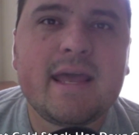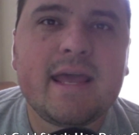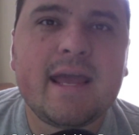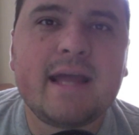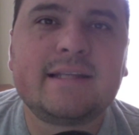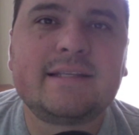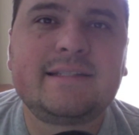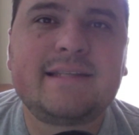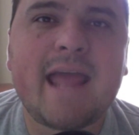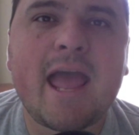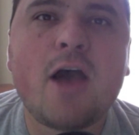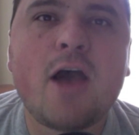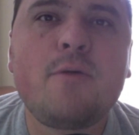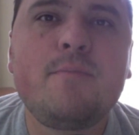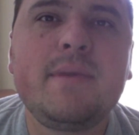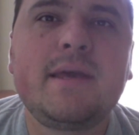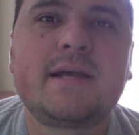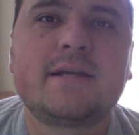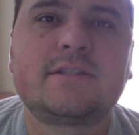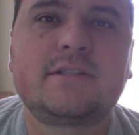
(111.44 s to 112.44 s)
It's down
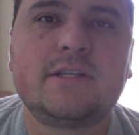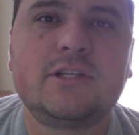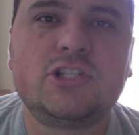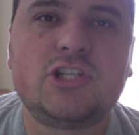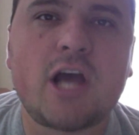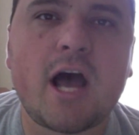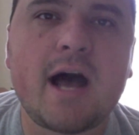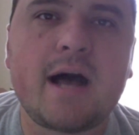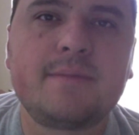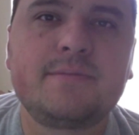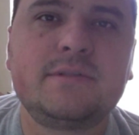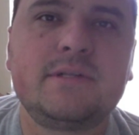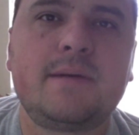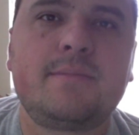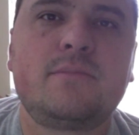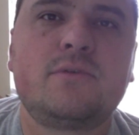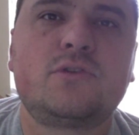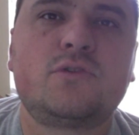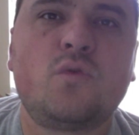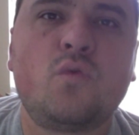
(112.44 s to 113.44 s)
because the jobs
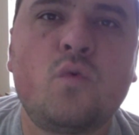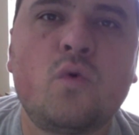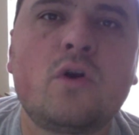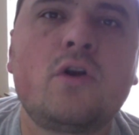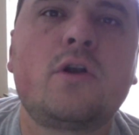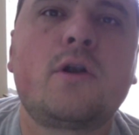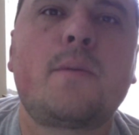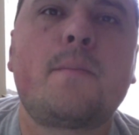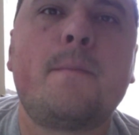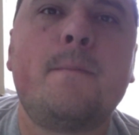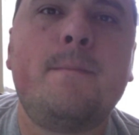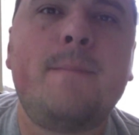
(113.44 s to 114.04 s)
numbers weren't